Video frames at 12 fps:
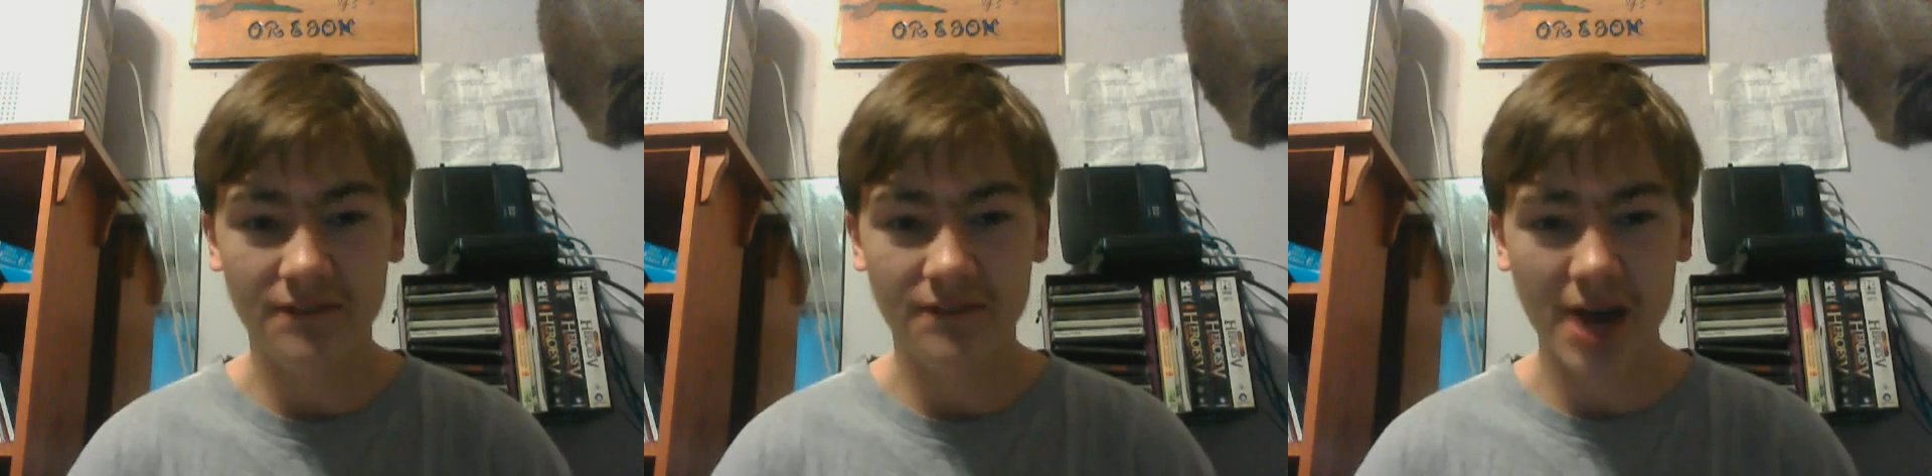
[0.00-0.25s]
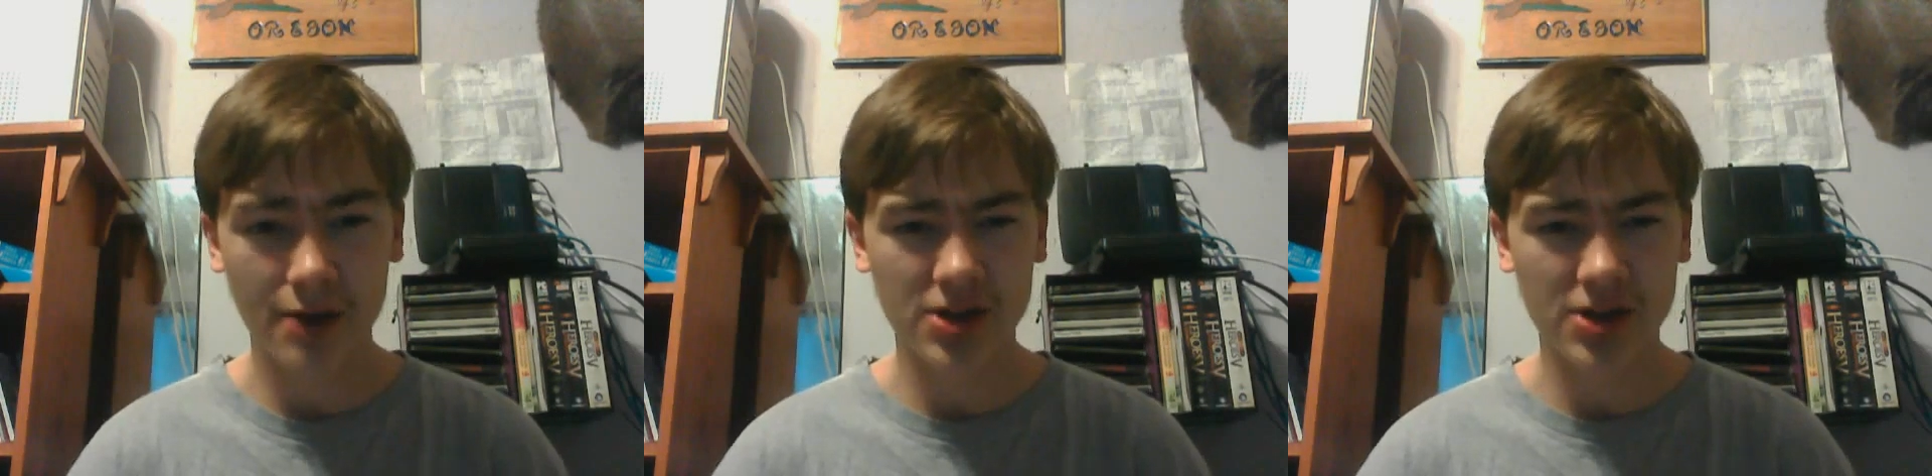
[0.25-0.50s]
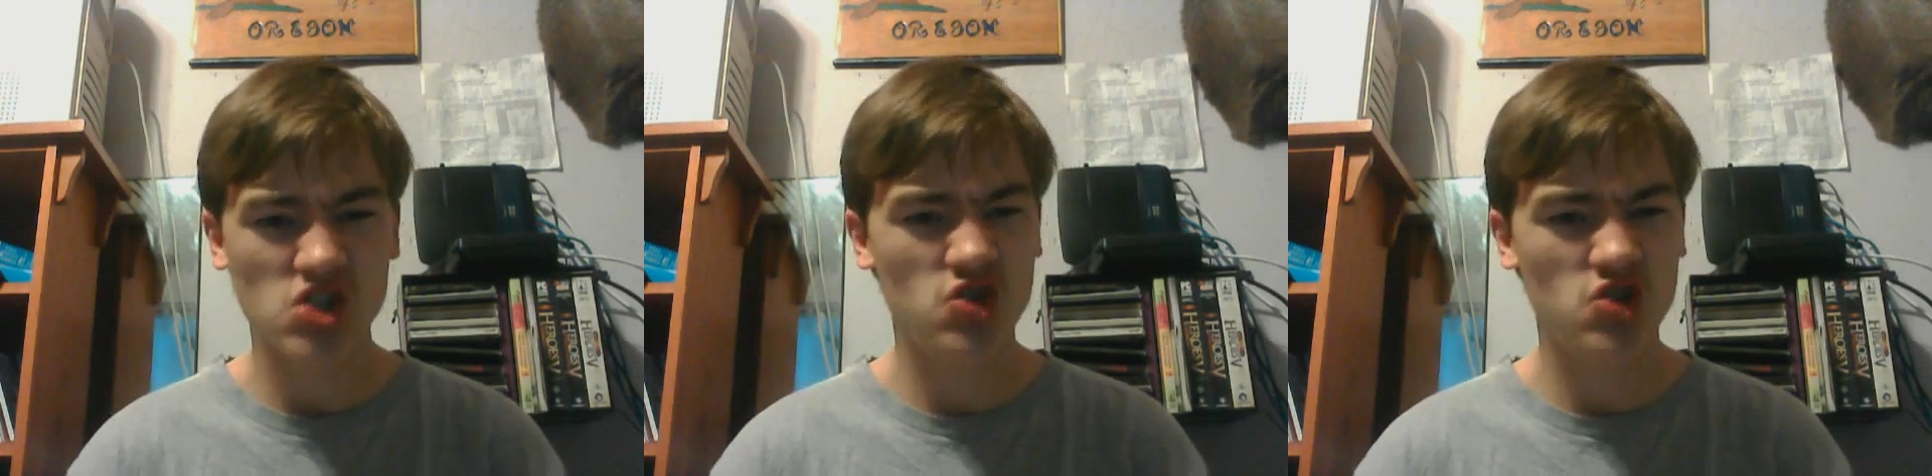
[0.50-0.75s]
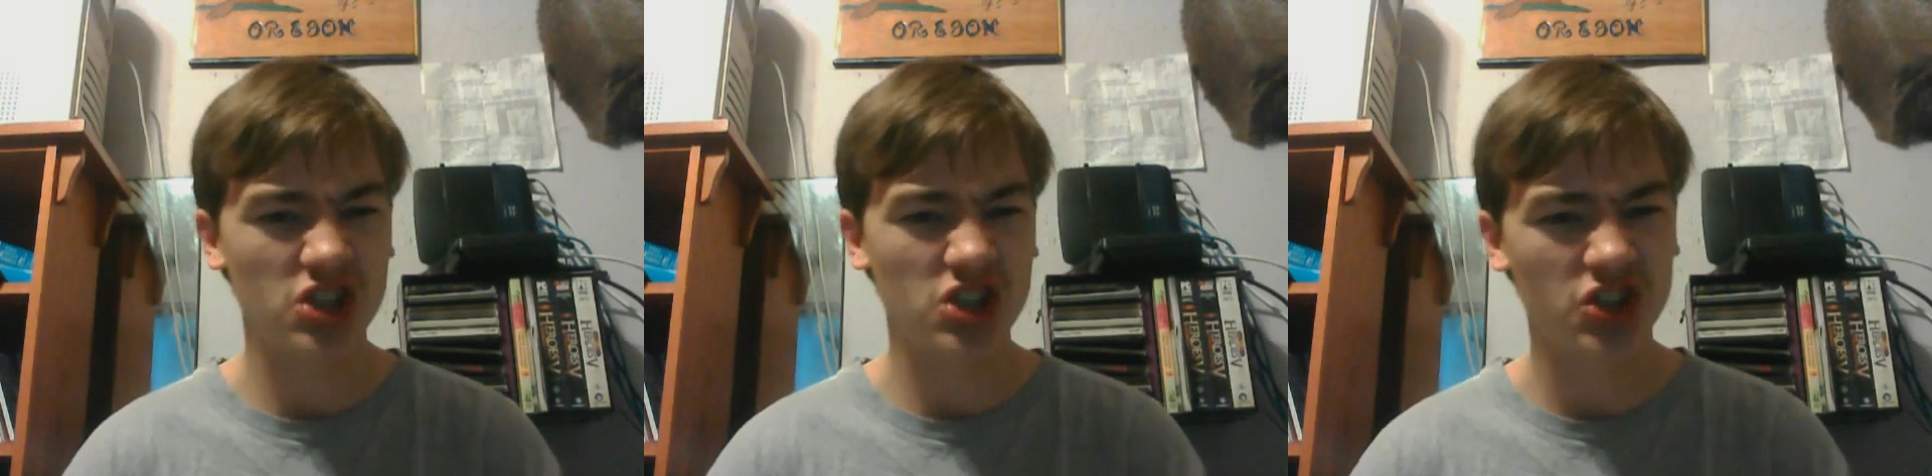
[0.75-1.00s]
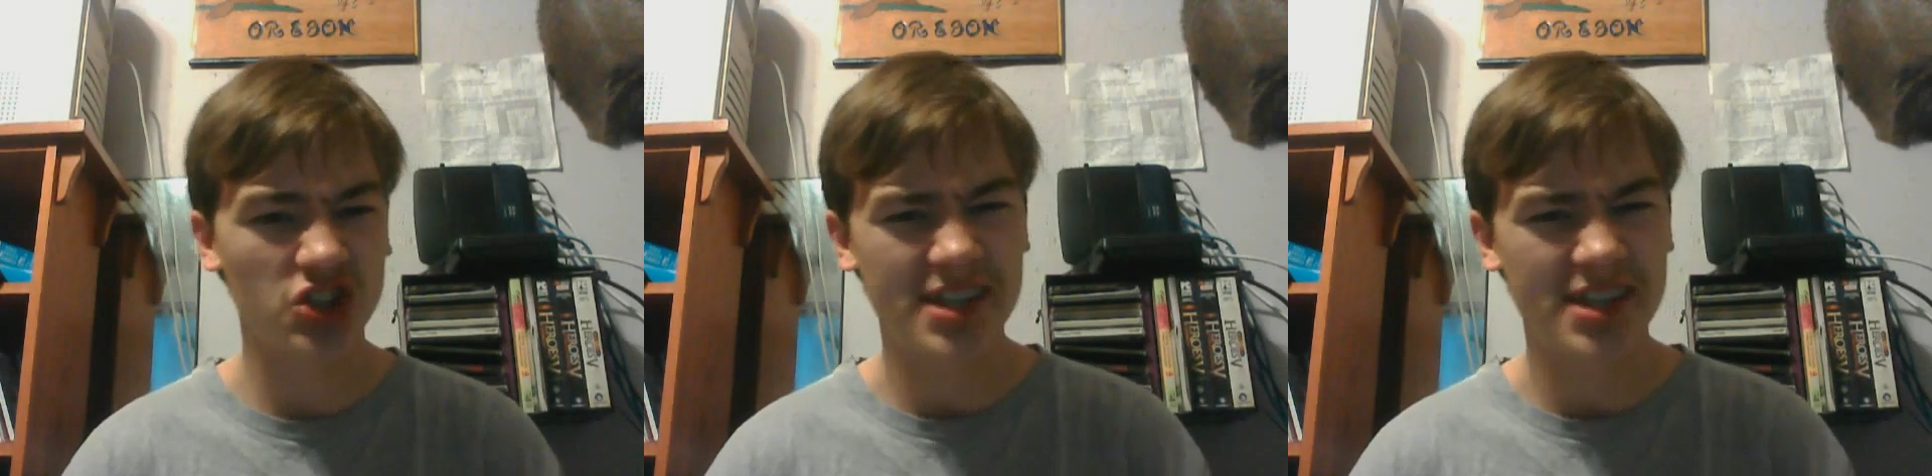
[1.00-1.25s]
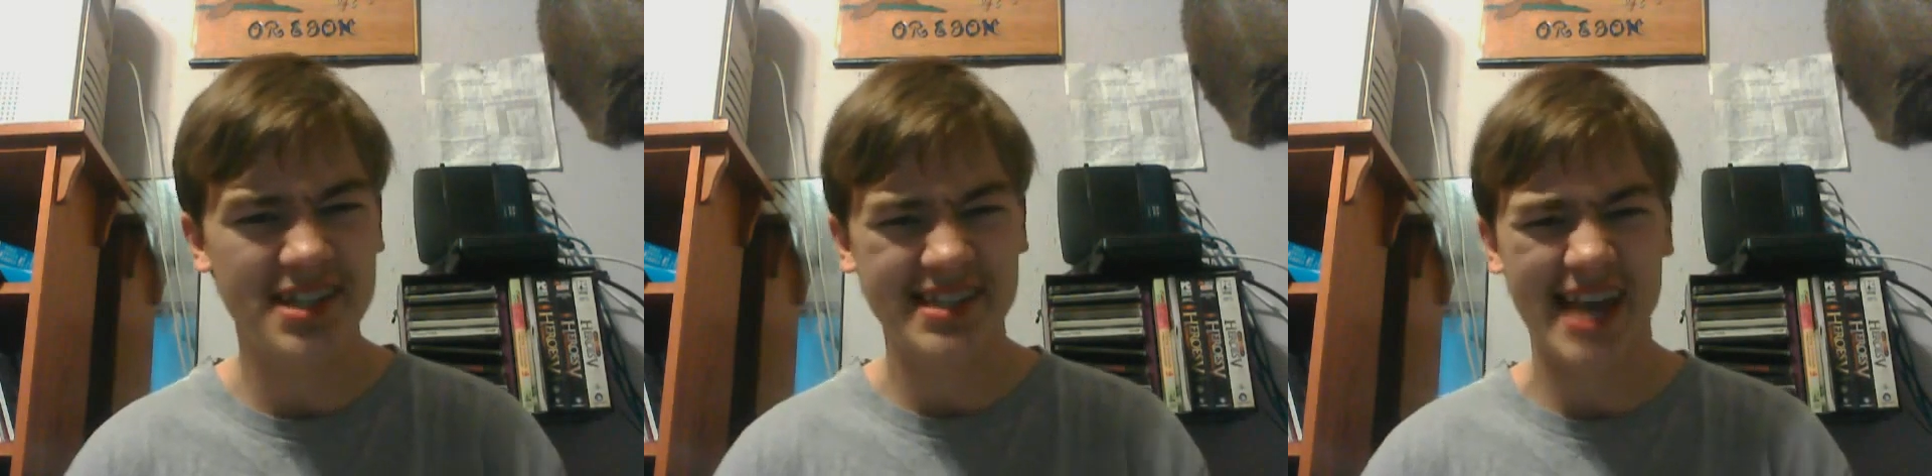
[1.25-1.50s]
very structurally
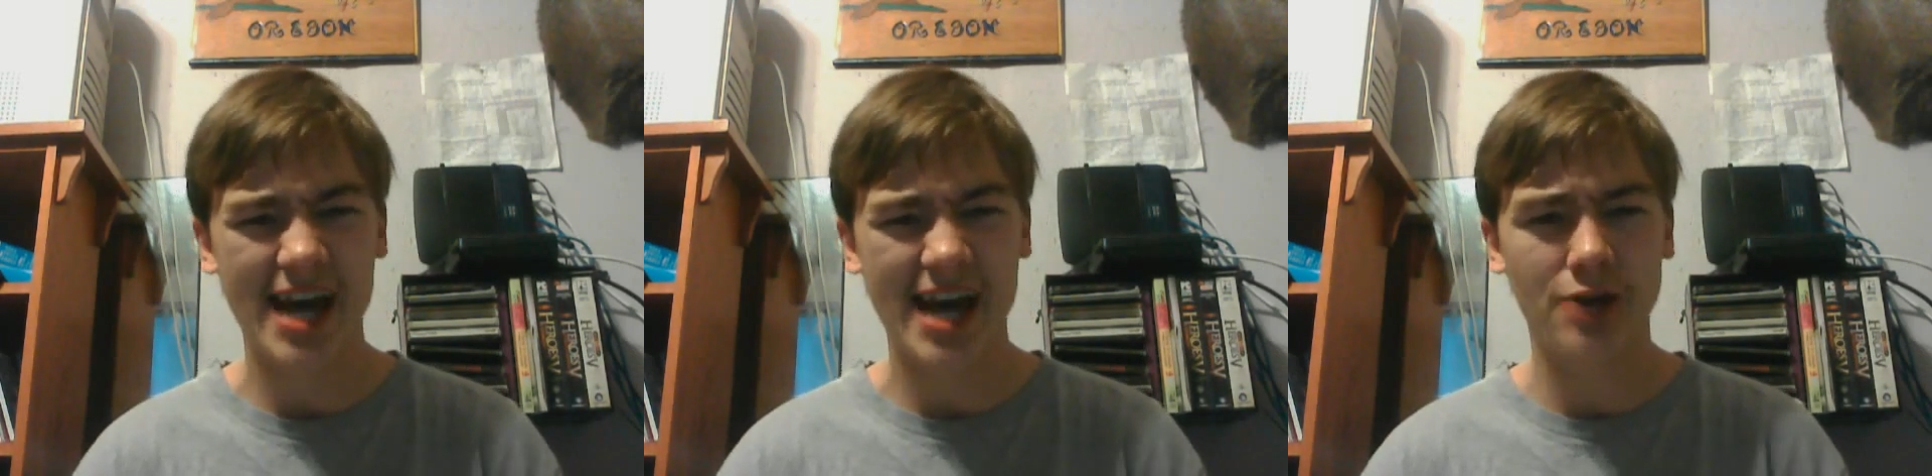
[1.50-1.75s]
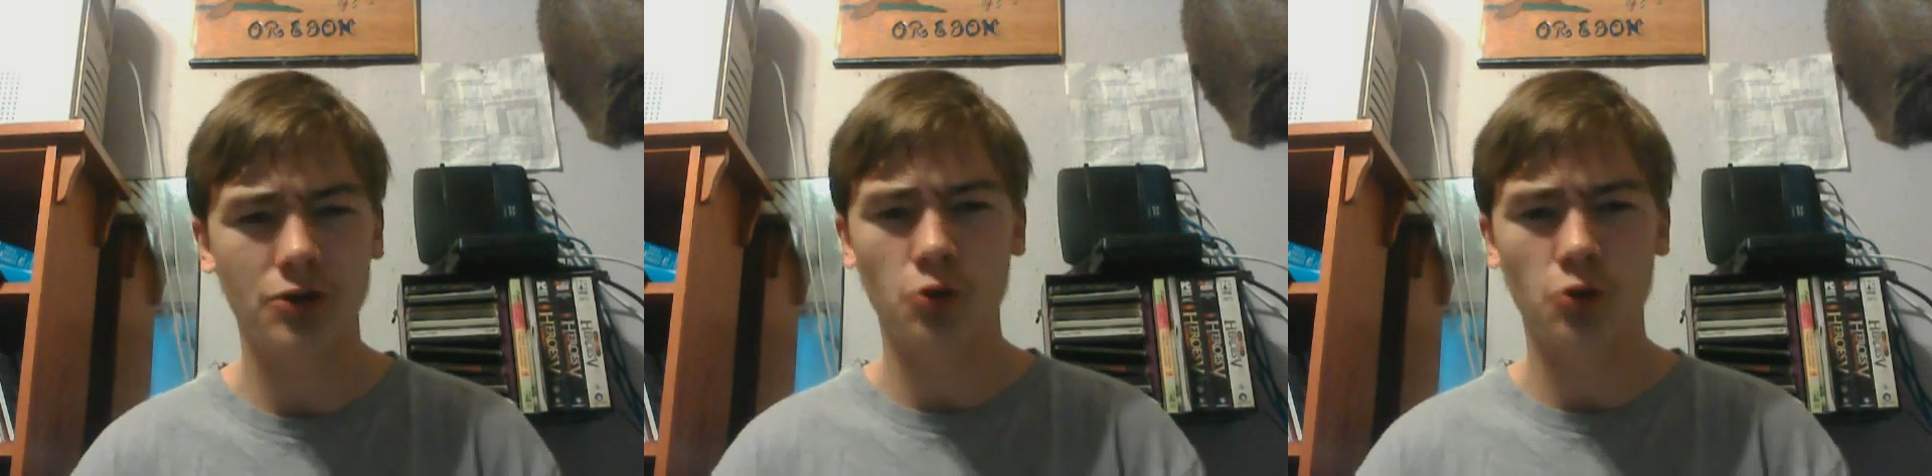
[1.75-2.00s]
sound